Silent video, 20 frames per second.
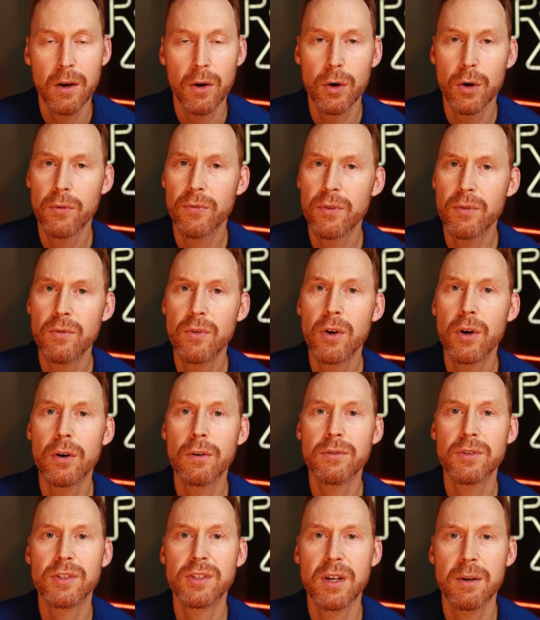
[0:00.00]
or if you
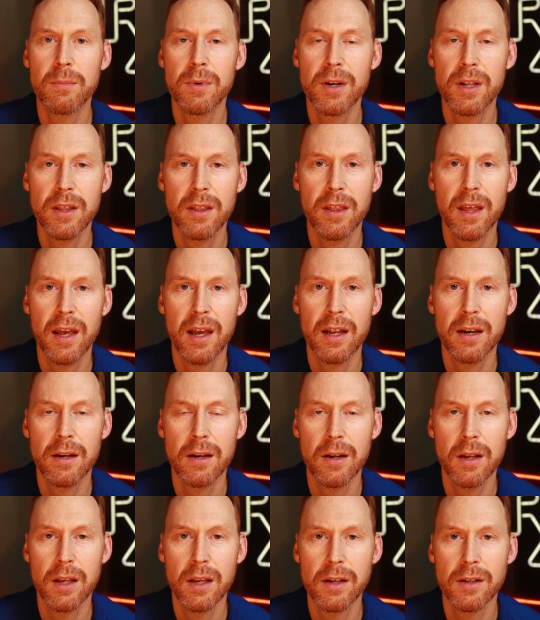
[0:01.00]
know of somebody that
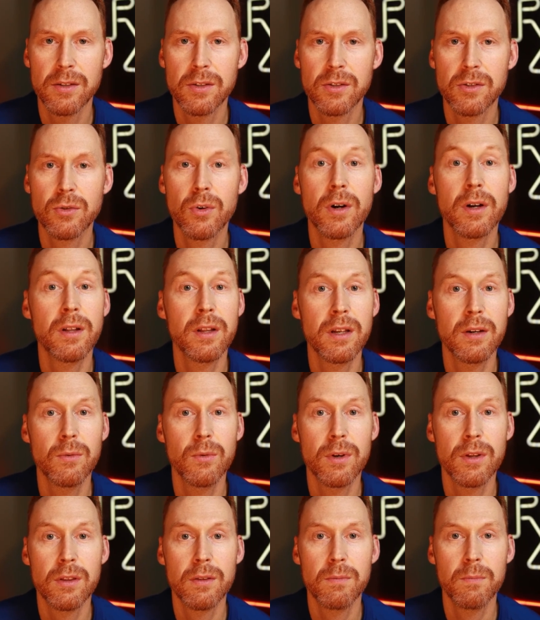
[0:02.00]
is struggling
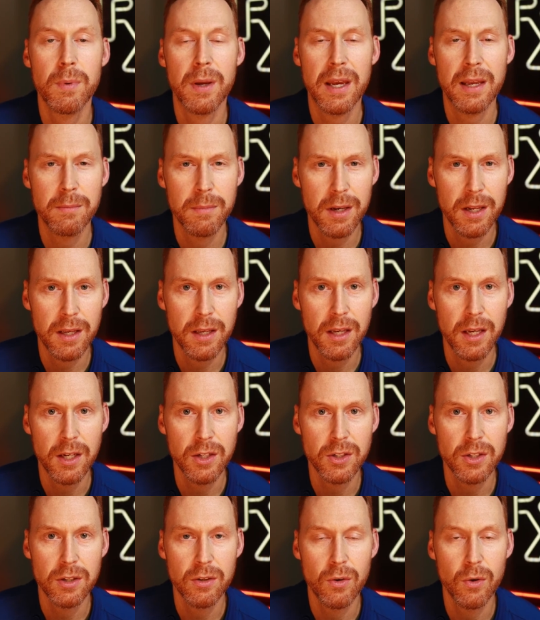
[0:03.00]
with pain
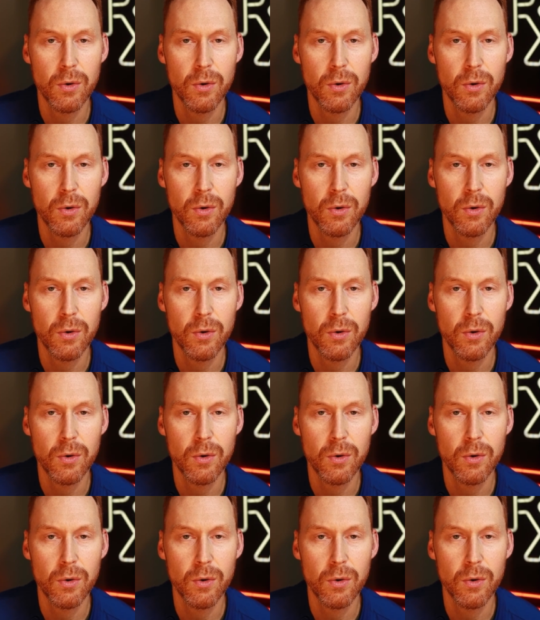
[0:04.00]
medication